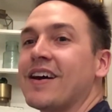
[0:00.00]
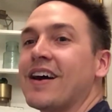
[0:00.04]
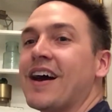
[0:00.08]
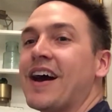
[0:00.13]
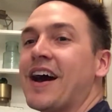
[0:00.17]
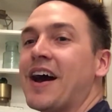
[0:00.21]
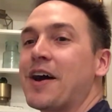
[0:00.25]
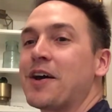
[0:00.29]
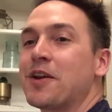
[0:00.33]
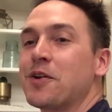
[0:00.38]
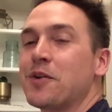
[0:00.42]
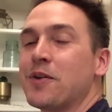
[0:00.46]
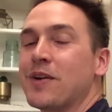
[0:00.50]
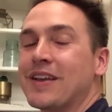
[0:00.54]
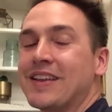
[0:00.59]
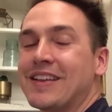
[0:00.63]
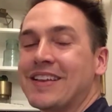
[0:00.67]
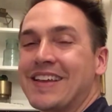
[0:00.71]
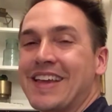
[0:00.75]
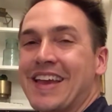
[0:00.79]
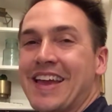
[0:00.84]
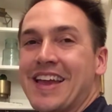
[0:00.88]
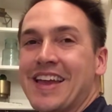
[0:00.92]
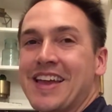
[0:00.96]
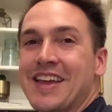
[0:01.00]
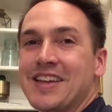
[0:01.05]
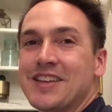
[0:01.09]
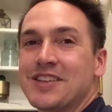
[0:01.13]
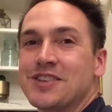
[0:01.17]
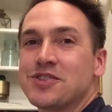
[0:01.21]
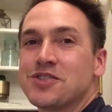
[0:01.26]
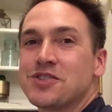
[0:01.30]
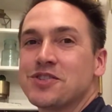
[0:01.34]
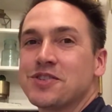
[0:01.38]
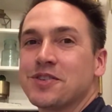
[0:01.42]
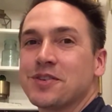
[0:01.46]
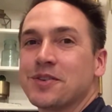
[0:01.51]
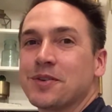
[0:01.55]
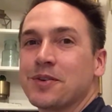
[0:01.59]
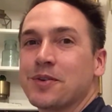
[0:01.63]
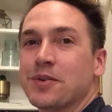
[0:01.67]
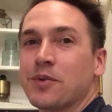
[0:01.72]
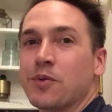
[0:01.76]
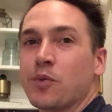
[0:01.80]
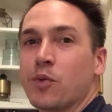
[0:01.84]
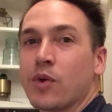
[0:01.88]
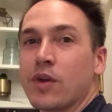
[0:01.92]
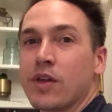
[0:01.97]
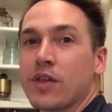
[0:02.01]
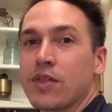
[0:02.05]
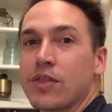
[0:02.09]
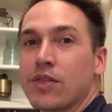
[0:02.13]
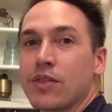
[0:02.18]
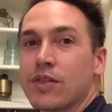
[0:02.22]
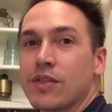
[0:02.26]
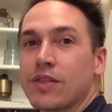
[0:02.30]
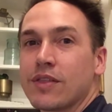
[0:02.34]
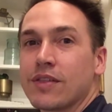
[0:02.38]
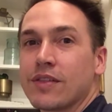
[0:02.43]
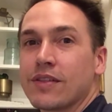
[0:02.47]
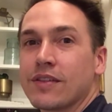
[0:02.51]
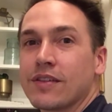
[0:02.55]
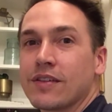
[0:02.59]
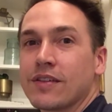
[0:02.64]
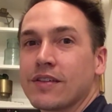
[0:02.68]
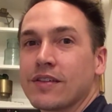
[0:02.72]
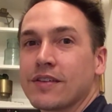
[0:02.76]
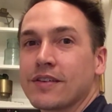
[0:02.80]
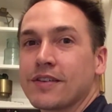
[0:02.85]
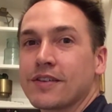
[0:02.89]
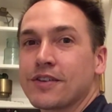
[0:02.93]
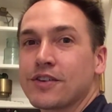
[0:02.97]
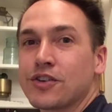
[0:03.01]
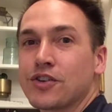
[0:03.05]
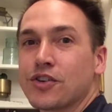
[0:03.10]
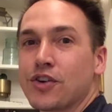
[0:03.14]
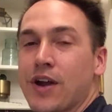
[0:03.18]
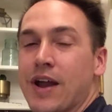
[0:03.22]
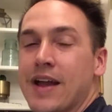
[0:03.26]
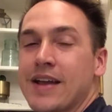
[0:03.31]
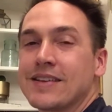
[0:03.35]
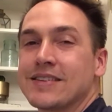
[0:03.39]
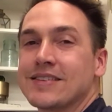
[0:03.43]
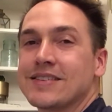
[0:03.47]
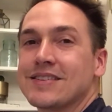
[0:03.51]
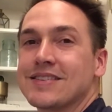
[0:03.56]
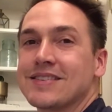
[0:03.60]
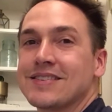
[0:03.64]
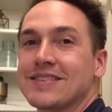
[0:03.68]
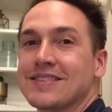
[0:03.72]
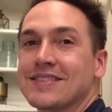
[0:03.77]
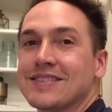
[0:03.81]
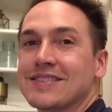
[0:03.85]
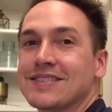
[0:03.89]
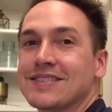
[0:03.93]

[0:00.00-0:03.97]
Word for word: how to engage with Christ,